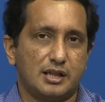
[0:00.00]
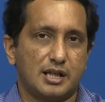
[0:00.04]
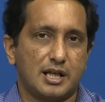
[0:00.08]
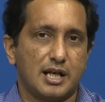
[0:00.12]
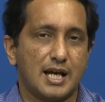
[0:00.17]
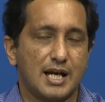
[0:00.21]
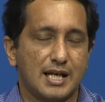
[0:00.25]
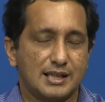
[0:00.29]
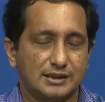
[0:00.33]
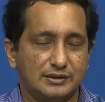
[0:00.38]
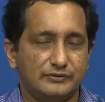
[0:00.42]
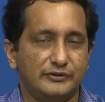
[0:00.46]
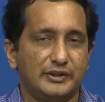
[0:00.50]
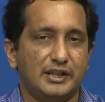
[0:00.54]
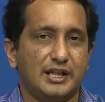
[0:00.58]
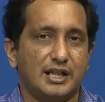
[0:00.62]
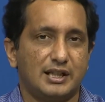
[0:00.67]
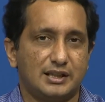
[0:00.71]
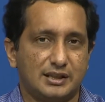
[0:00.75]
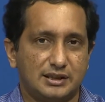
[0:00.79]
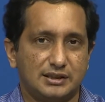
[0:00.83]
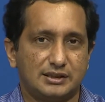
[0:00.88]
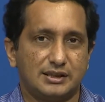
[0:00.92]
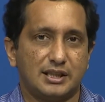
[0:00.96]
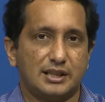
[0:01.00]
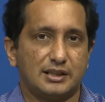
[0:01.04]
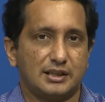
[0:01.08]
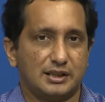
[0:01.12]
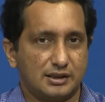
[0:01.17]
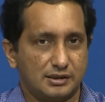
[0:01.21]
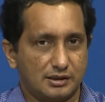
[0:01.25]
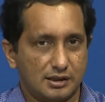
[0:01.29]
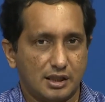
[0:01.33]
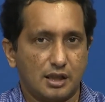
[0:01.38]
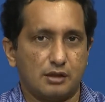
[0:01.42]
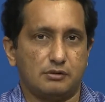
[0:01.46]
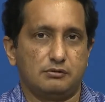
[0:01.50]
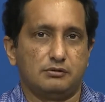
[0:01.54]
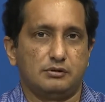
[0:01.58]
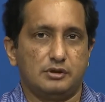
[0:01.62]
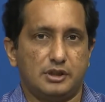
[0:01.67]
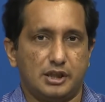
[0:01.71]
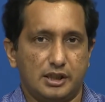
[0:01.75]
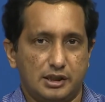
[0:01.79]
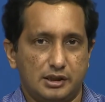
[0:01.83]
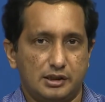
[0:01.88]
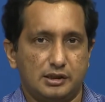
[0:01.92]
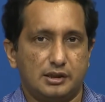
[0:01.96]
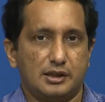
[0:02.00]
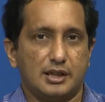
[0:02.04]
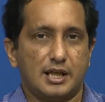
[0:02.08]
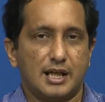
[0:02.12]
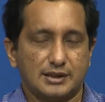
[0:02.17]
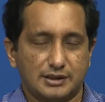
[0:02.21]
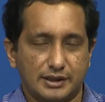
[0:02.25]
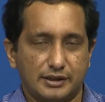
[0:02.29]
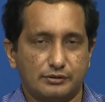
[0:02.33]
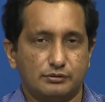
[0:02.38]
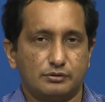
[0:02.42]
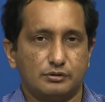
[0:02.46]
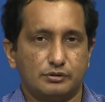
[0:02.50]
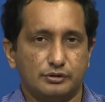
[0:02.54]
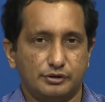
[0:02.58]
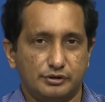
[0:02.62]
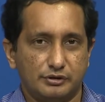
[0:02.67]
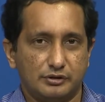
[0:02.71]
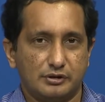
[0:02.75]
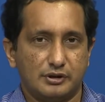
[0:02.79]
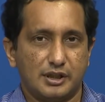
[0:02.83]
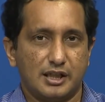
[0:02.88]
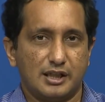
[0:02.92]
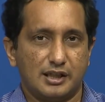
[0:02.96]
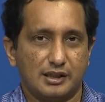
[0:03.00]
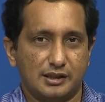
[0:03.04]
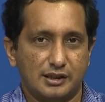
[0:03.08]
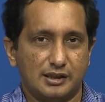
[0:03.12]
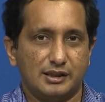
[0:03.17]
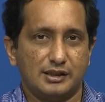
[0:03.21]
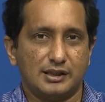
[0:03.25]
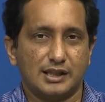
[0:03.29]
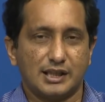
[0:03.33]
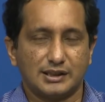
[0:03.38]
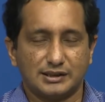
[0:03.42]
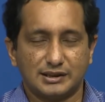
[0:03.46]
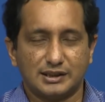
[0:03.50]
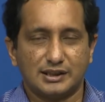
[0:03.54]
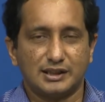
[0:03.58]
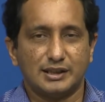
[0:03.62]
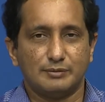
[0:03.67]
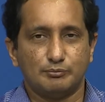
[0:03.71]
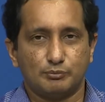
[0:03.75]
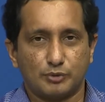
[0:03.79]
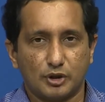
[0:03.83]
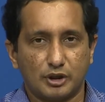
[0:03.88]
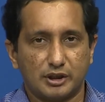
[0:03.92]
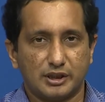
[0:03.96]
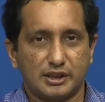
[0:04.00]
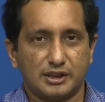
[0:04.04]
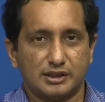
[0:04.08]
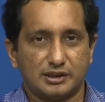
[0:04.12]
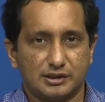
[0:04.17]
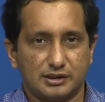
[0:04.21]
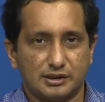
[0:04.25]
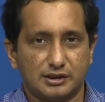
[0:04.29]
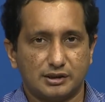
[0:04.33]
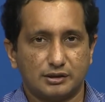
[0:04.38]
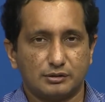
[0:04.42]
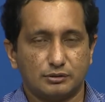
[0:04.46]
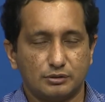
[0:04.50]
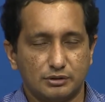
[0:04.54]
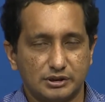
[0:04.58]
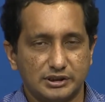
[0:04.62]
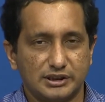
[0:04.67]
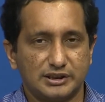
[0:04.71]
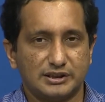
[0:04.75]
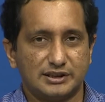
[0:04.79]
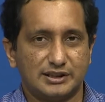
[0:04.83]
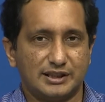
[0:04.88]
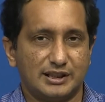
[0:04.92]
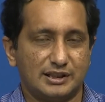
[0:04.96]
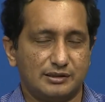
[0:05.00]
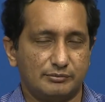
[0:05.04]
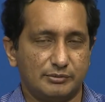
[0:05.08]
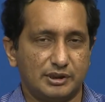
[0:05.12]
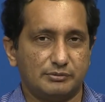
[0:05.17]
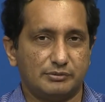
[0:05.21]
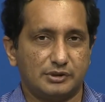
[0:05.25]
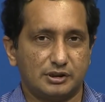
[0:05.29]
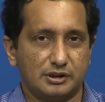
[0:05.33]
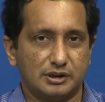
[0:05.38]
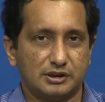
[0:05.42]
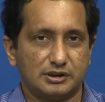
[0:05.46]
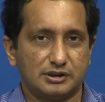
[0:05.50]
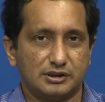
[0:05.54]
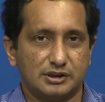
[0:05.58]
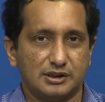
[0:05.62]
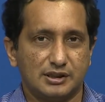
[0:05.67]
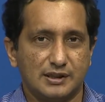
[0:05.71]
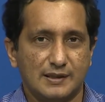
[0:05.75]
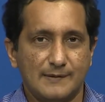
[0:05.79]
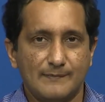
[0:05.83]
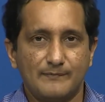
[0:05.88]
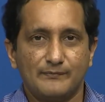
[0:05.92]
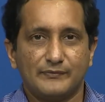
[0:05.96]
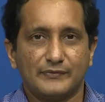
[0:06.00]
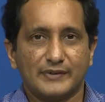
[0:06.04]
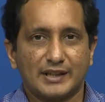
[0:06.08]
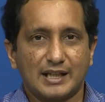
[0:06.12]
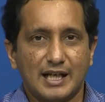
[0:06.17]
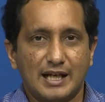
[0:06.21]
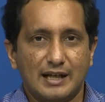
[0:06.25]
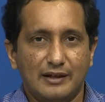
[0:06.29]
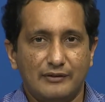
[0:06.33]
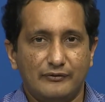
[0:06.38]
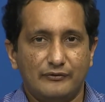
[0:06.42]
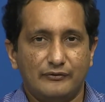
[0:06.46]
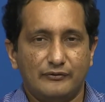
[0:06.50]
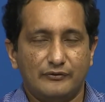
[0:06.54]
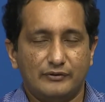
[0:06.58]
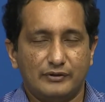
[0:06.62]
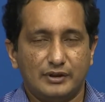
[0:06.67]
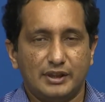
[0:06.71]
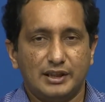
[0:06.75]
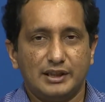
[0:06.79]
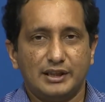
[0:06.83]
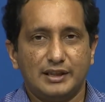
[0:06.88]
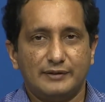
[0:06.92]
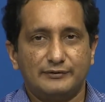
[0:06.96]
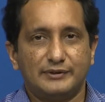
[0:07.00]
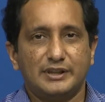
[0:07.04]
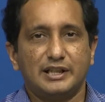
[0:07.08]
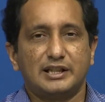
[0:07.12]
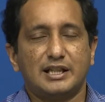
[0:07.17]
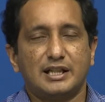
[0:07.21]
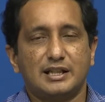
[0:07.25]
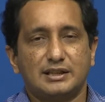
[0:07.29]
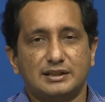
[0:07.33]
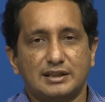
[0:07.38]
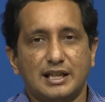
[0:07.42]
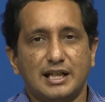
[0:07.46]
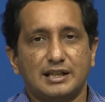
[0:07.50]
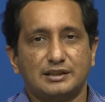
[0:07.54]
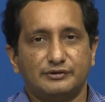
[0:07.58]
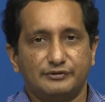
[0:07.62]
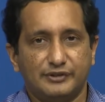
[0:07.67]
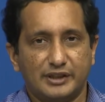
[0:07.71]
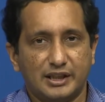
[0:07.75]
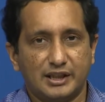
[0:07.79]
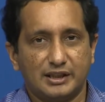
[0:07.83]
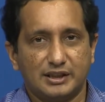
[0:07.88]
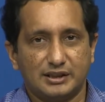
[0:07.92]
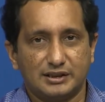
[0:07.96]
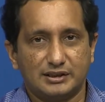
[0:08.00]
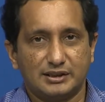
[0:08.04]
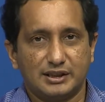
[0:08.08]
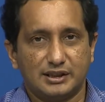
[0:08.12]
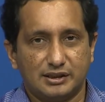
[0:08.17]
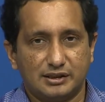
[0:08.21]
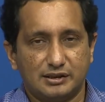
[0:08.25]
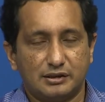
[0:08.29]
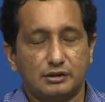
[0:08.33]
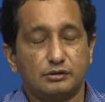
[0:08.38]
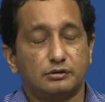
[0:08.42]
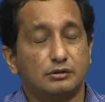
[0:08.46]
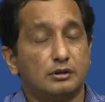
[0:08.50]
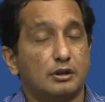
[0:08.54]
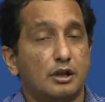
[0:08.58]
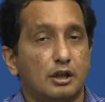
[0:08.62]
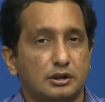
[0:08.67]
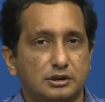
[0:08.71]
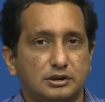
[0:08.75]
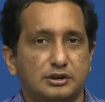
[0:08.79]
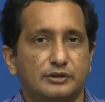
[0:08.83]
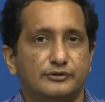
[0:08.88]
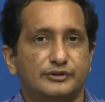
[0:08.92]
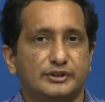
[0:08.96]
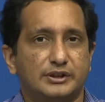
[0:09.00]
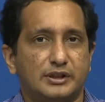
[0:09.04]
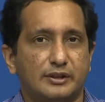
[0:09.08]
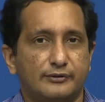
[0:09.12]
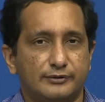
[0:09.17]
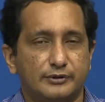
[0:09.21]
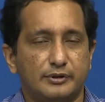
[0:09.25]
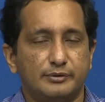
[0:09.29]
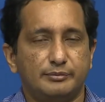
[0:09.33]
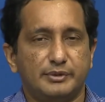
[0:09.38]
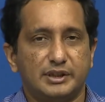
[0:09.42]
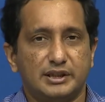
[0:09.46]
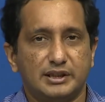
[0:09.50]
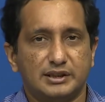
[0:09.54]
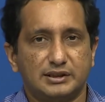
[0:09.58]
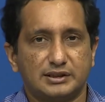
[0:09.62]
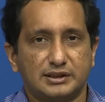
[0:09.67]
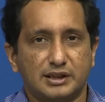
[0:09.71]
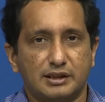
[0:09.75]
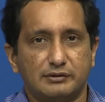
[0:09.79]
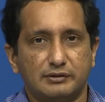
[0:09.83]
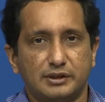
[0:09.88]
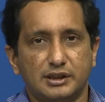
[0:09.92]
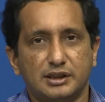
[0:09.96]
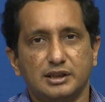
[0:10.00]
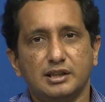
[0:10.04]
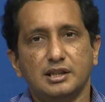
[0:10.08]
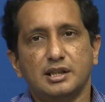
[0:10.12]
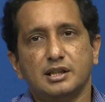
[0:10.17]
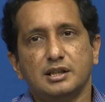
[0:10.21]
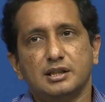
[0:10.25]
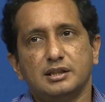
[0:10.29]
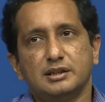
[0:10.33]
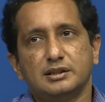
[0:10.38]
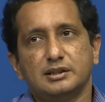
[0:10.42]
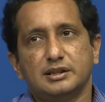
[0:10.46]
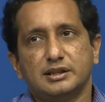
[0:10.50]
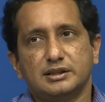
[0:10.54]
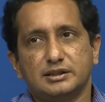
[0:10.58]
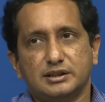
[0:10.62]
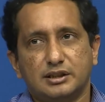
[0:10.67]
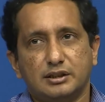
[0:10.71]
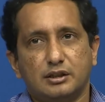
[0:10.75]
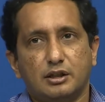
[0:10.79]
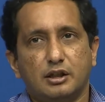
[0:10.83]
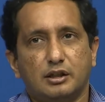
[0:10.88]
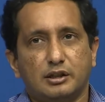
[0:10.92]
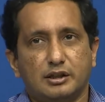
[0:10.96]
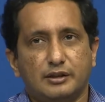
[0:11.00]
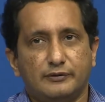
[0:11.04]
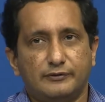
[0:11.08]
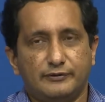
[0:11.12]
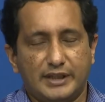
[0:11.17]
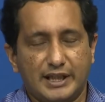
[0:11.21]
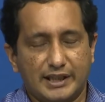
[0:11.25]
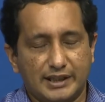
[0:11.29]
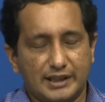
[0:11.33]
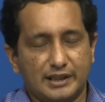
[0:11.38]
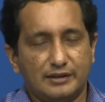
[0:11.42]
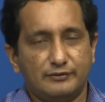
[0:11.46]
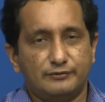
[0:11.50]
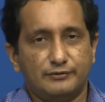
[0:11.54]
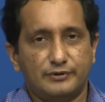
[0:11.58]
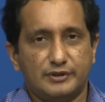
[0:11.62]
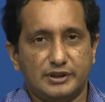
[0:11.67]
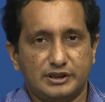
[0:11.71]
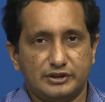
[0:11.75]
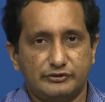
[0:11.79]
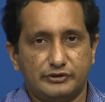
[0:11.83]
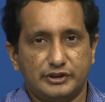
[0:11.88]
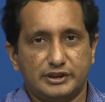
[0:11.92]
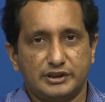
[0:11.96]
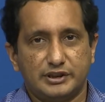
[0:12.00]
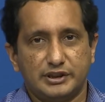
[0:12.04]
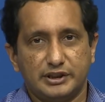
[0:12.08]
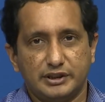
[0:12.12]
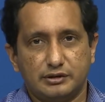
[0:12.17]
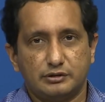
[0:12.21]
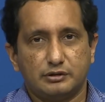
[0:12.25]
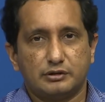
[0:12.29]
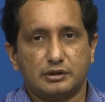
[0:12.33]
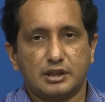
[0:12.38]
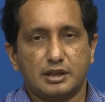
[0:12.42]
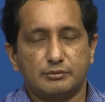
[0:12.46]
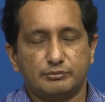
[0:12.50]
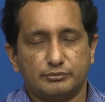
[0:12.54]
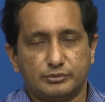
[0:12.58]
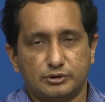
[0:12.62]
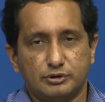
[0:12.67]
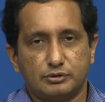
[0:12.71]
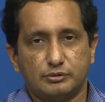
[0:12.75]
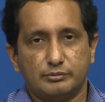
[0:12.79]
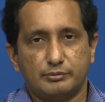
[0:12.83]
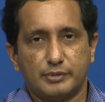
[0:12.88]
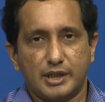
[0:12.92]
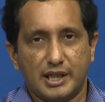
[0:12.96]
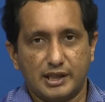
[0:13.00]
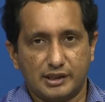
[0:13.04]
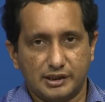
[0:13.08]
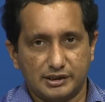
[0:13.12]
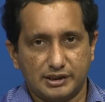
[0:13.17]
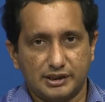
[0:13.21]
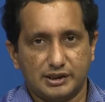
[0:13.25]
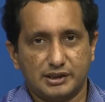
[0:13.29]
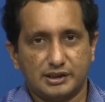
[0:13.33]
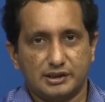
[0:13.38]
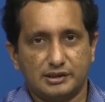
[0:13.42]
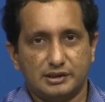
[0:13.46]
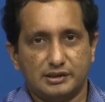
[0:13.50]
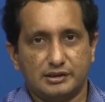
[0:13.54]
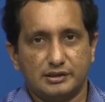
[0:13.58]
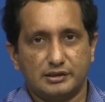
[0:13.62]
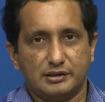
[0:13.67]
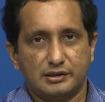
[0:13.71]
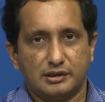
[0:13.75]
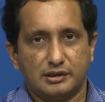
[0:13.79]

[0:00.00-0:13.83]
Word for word: as we understand it now and as I told you uh, uh that is an important uh, closing statement because I have left it as as we understand it now lots of stuff to be discovered. There is a lot of tech influence which need to come to biological